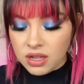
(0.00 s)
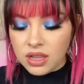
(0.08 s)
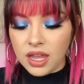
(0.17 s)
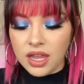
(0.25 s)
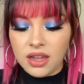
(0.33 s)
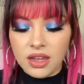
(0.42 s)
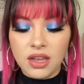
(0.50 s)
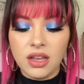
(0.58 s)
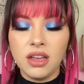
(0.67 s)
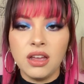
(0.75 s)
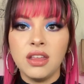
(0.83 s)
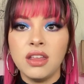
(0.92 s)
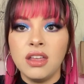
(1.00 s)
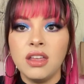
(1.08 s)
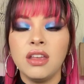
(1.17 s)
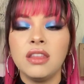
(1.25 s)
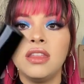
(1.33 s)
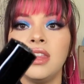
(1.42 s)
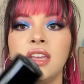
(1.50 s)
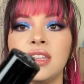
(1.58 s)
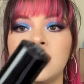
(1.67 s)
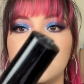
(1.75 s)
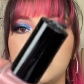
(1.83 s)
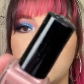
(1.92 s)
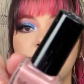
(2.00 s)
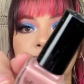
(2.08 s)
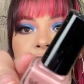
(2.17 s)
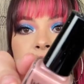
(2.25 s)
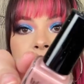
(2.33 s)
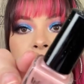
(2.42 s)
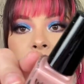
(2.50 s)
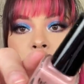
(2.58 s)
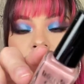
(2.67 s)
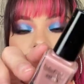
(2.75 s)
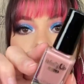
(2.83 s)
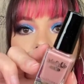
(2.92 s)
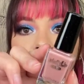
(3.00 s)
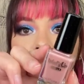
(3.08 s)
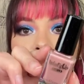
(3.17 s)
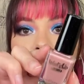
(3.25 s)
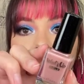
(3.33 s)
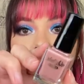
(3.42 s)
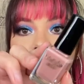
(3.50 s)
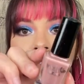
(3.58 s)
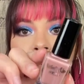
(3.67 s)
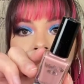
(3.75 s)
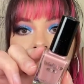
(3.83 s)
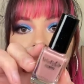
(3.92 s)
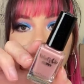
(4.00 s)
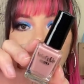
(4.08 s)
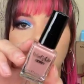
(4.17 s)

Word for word: like this is definitely something I would wear on my, my nails.